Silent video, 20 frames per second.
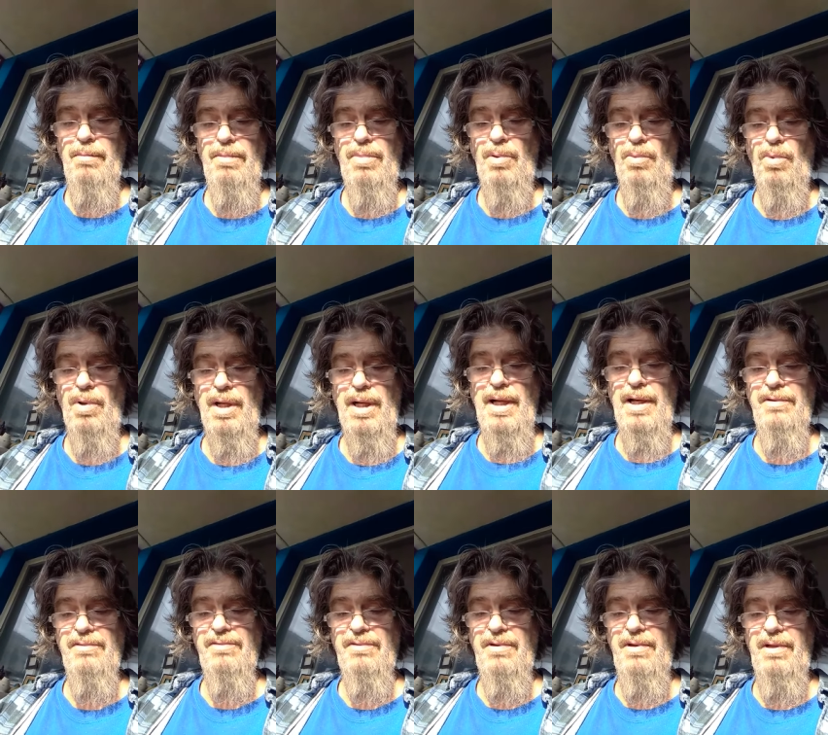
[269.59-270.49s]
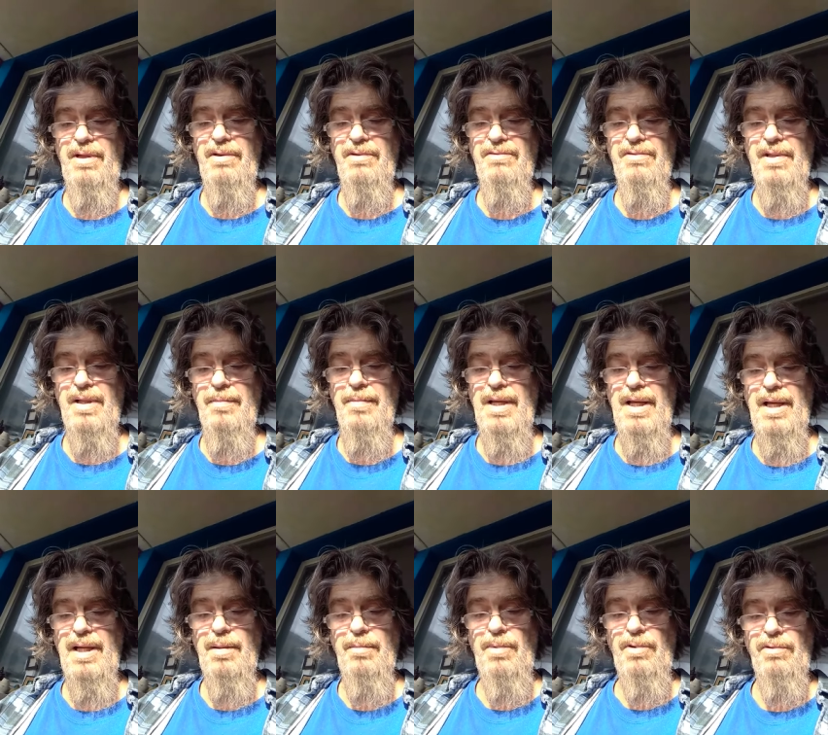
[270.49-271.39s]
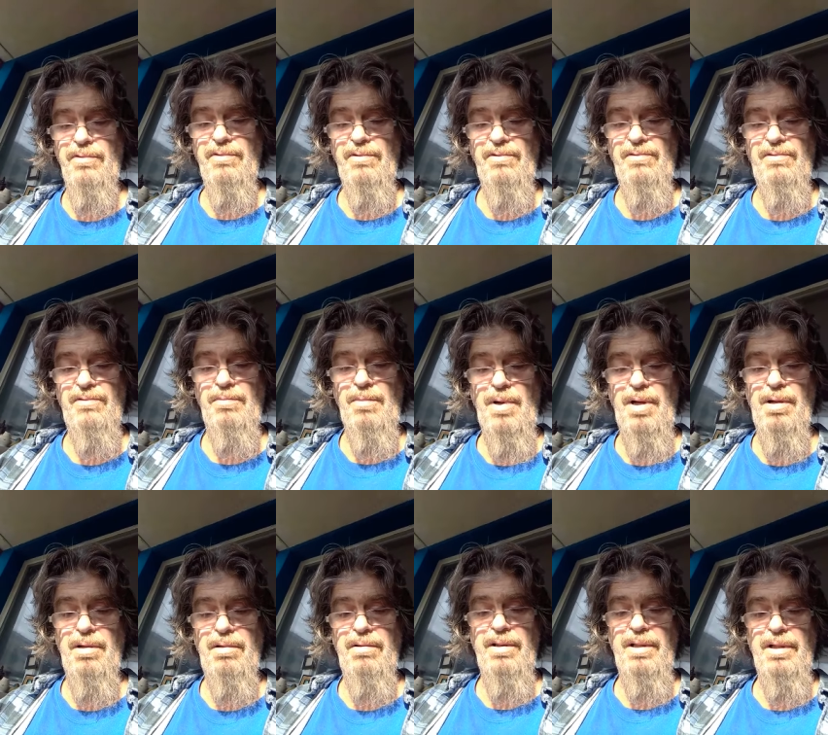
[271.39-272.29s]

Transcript: But what I see is them animals is smarter